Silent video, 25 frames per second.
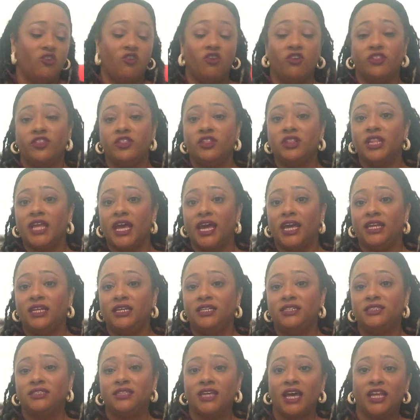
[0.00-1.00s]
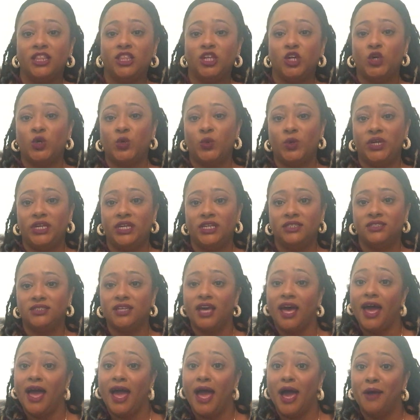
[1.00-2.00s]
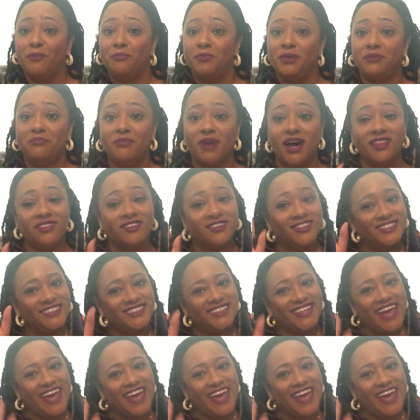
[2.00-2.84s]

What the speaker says: all the ladies and the queens a happy Mother's